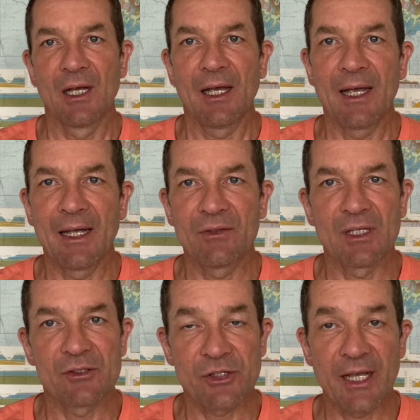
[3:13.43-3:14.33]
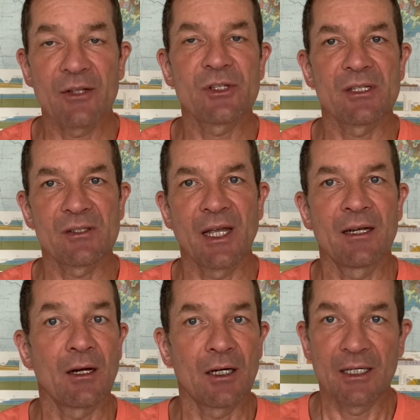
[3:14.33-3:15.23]
And these challenges then
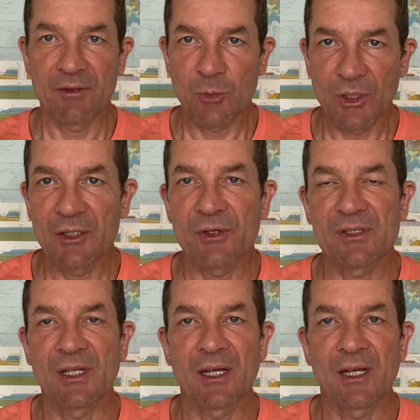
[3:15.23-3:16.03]
are even more interesting,